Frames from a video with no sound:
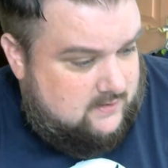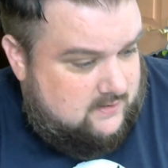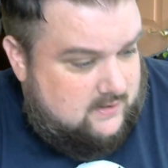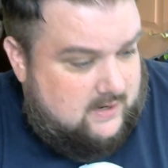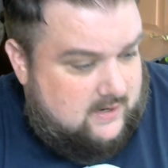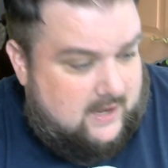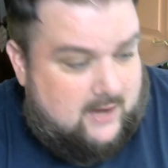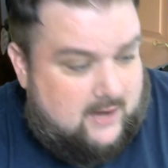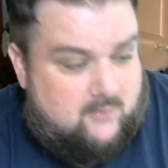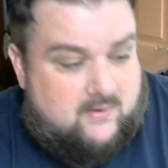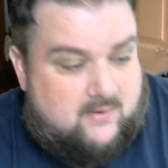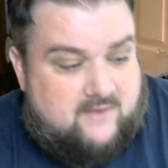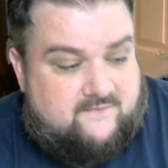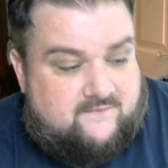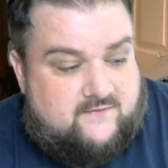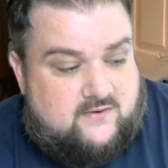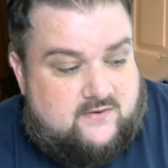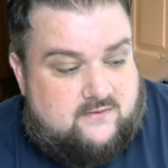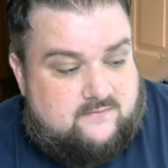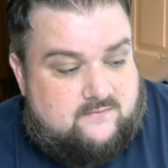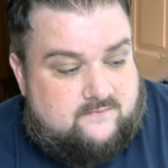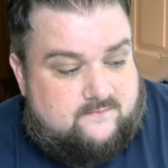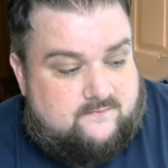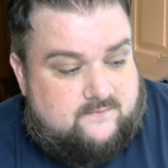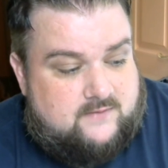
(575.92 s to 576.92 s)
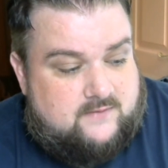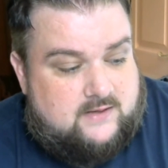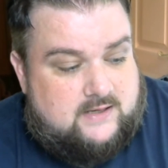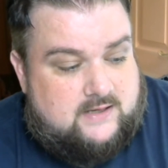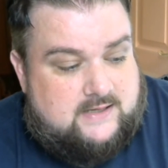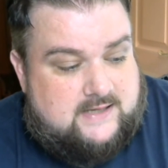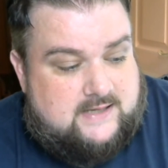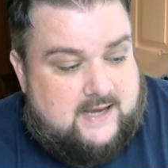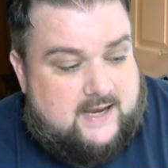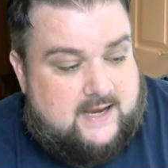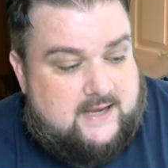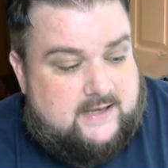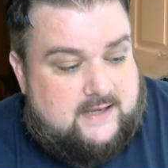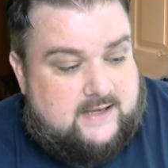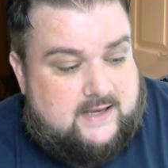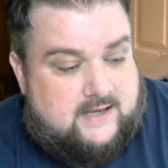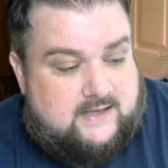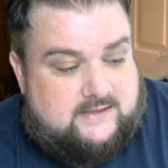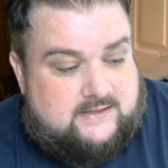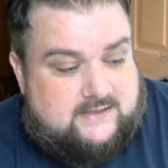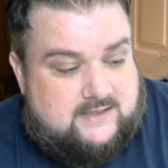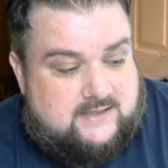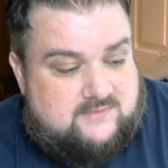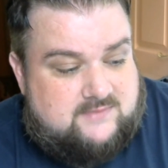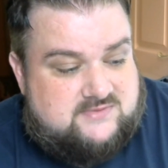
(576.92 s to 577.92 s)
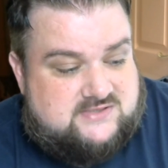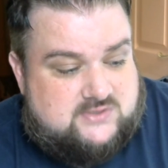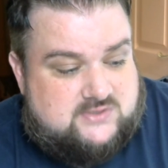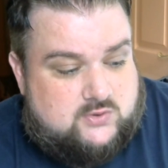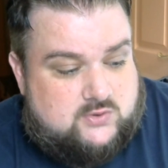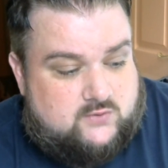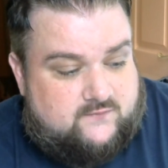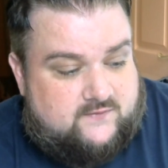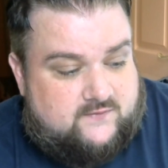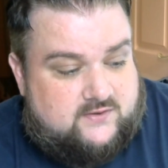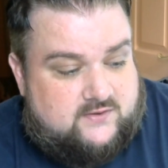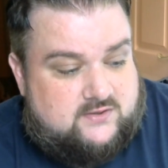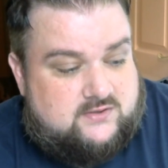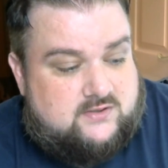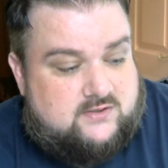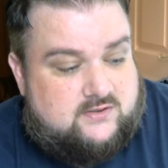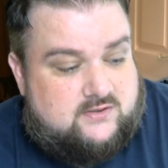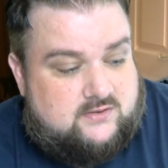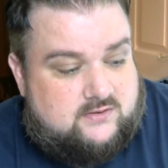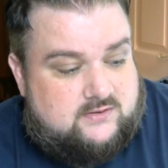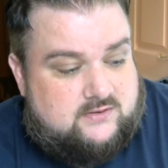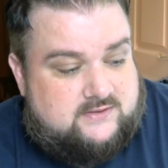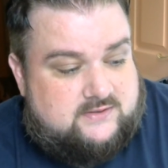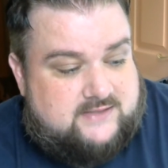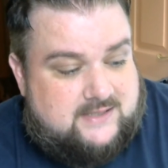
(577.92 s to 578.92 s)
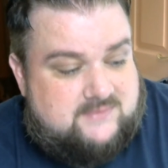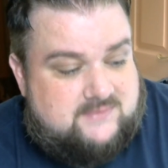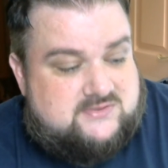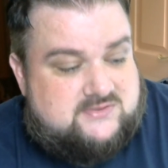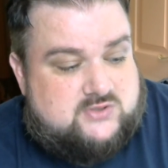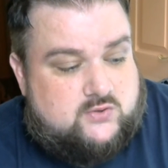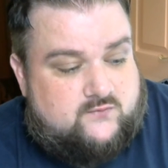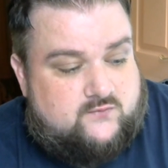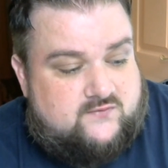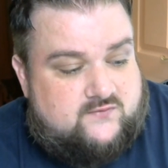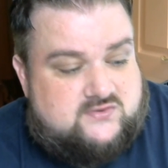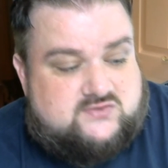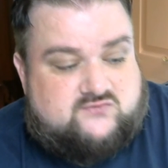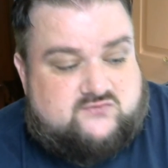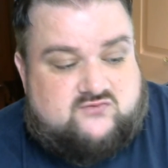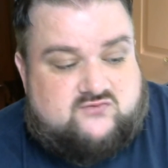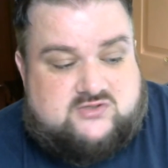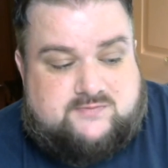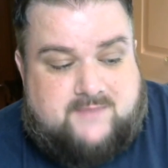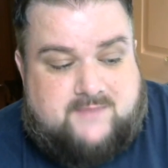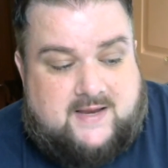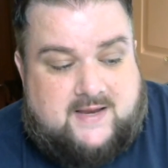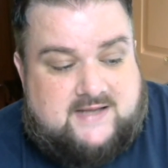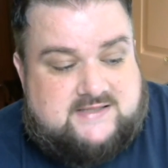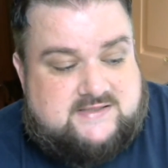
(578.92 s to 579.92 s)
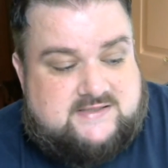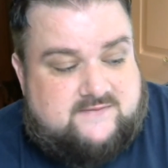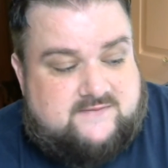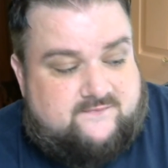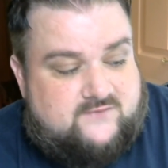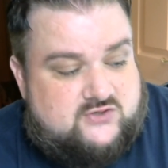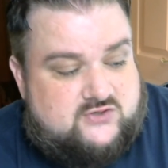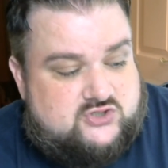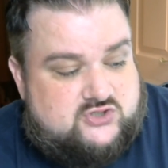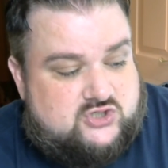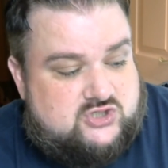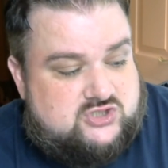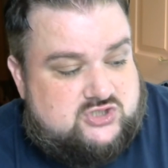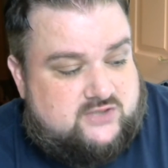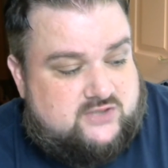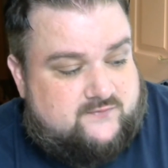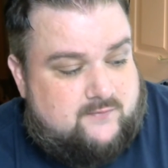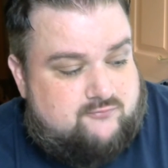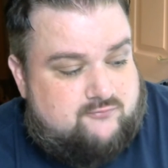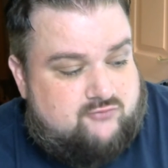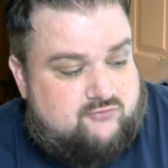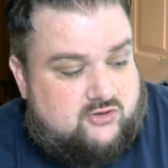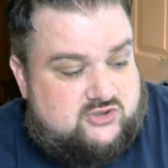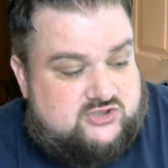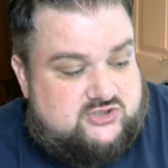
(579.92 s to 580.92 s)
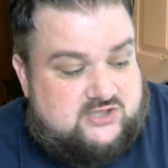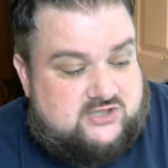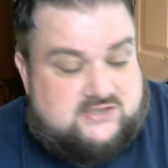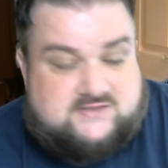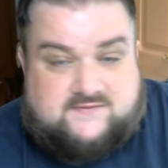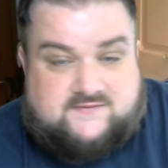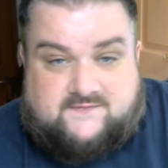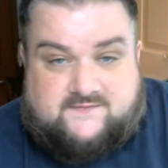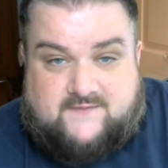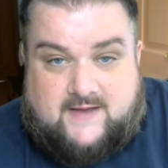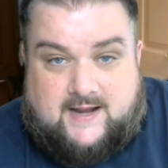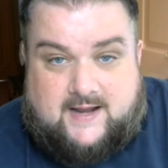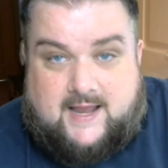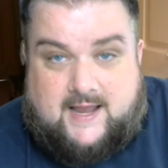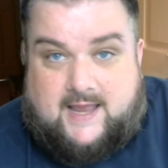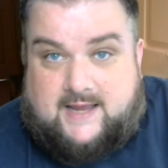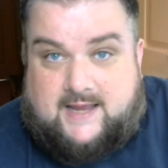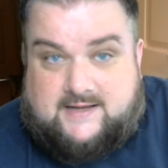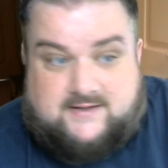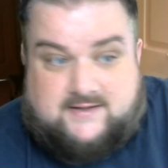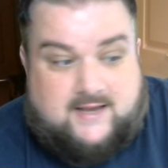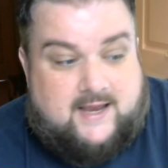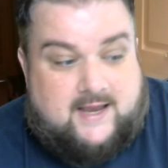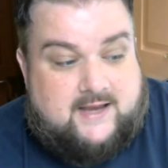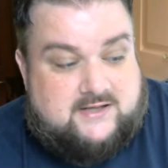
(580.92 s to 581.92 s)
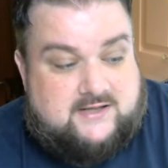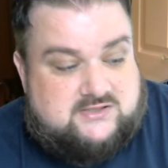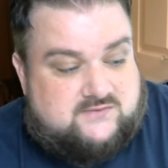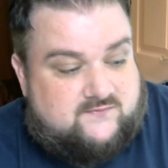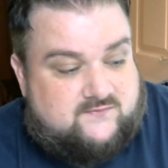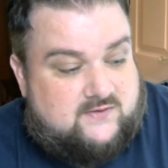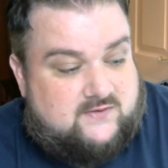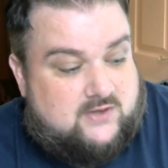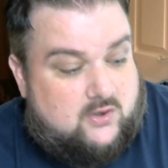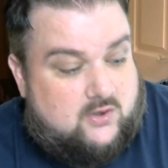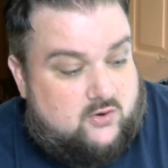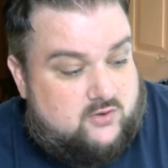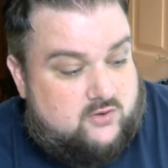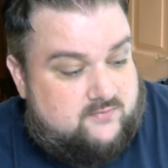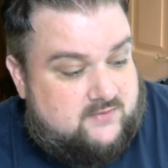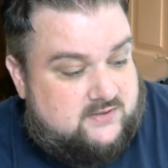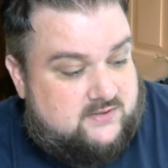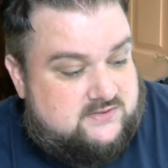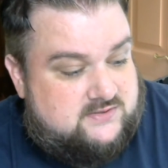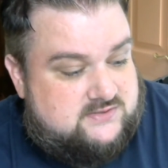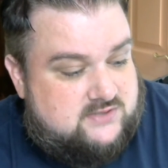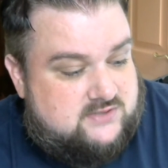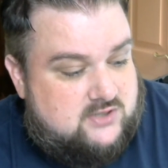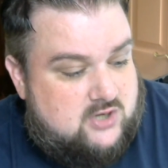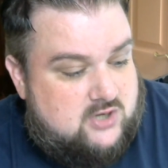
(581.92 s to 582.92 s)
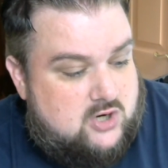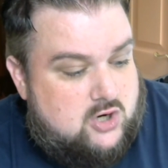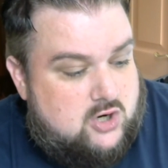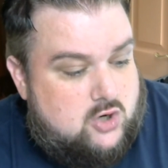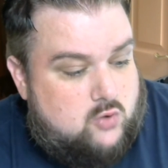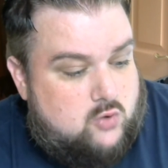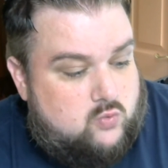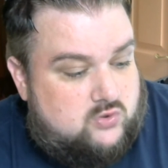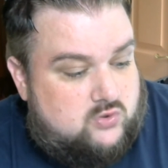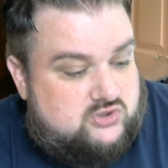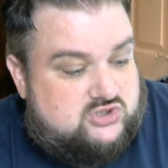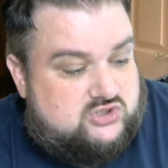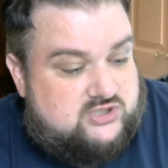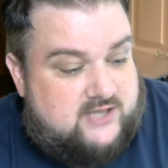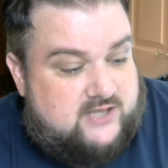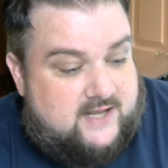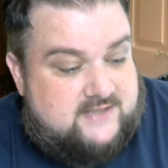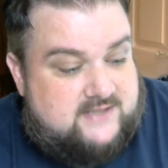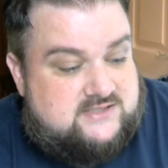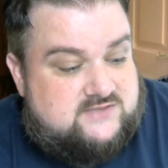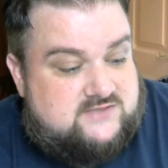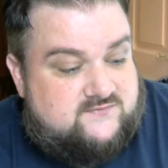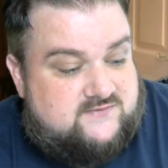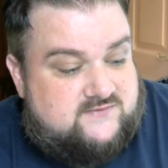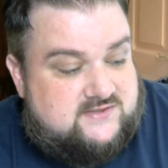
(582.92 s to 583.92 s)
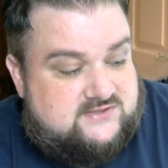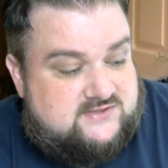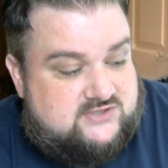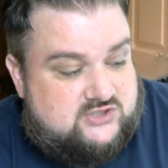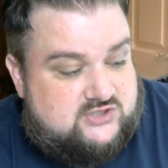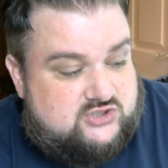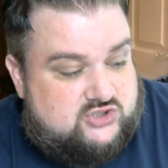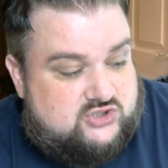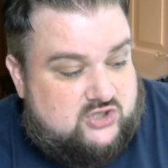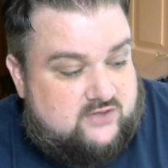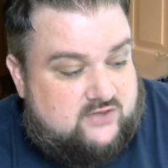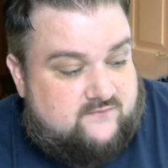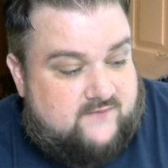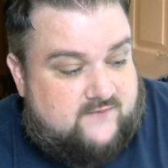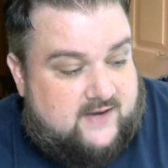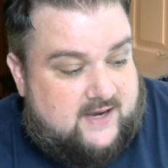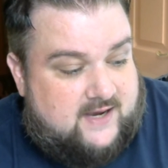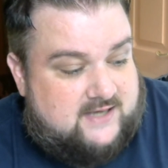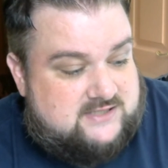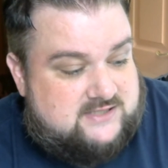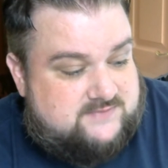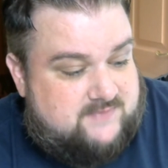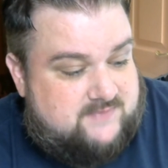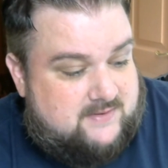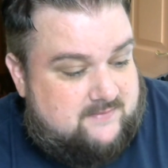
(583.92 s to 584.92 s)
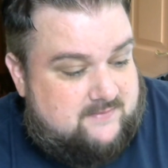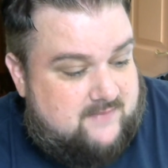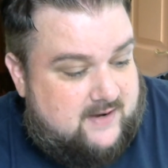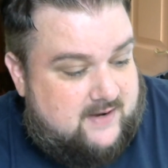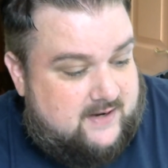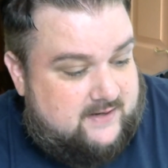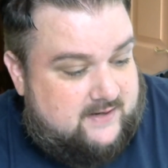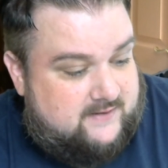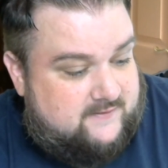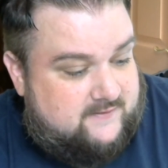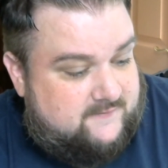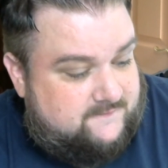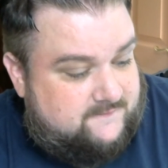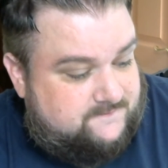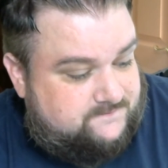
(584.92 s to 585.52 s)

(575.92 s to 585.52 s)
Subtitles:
However, Yager and Deep Silver's respective visions of a project fell out of alignment, which led to the decision that has been made.